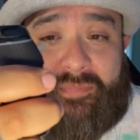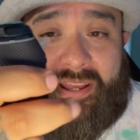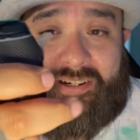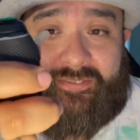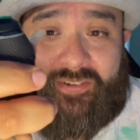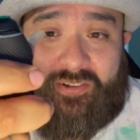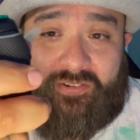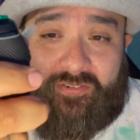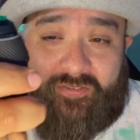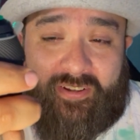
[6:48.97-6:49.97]
matter if
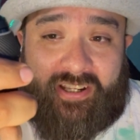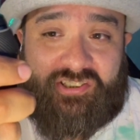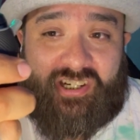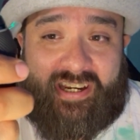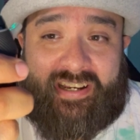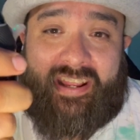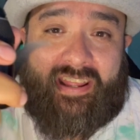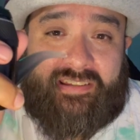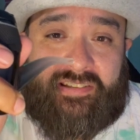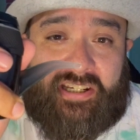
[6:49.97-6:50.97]
you've got giant
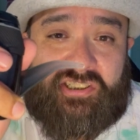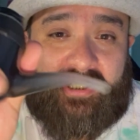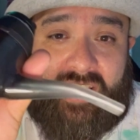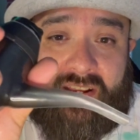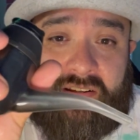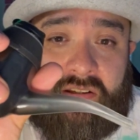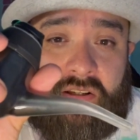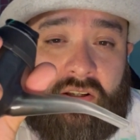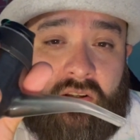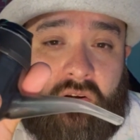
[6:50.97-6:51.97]
hands like Shaq
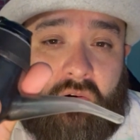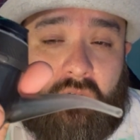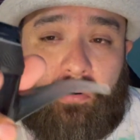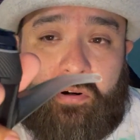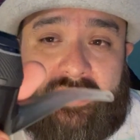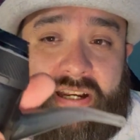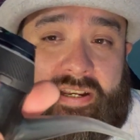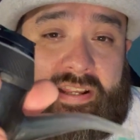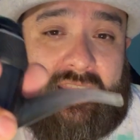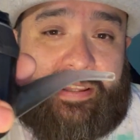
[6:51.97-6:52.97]
or
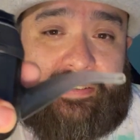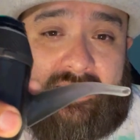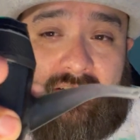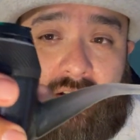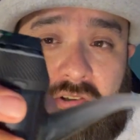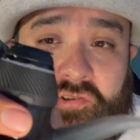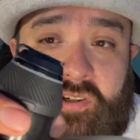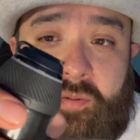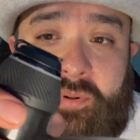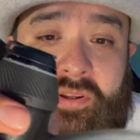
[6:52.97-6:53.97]
tiny hands like Donald
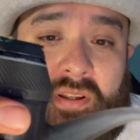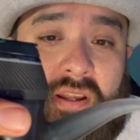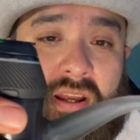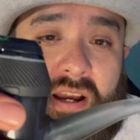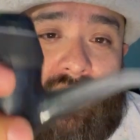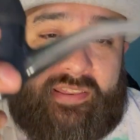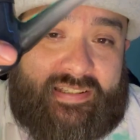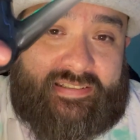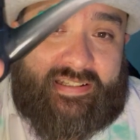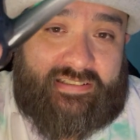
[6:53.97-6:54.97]
Trump. This
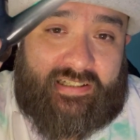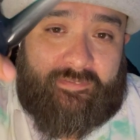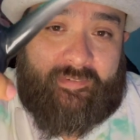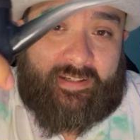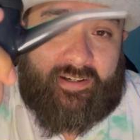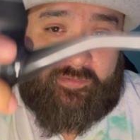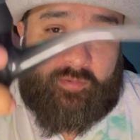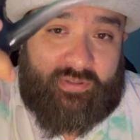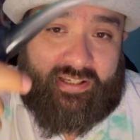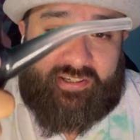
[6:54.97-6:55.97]
thing is going to fit
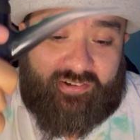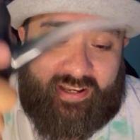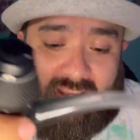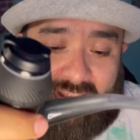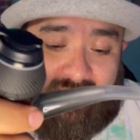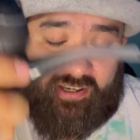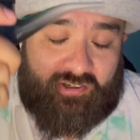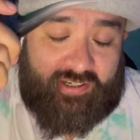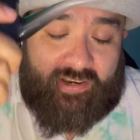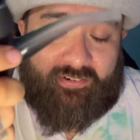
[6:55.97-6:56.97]
comfortably in your hand, and you're
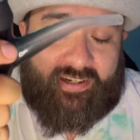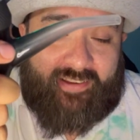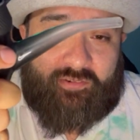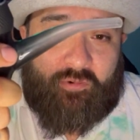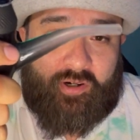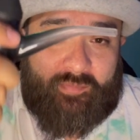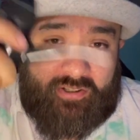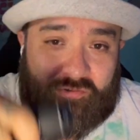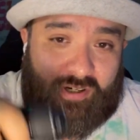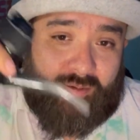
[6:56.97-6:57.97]
never going to have to worry about
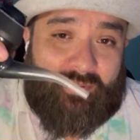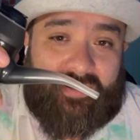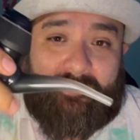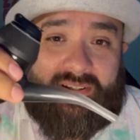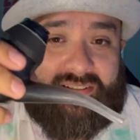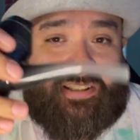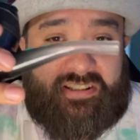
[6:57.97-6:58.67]
dropping it, because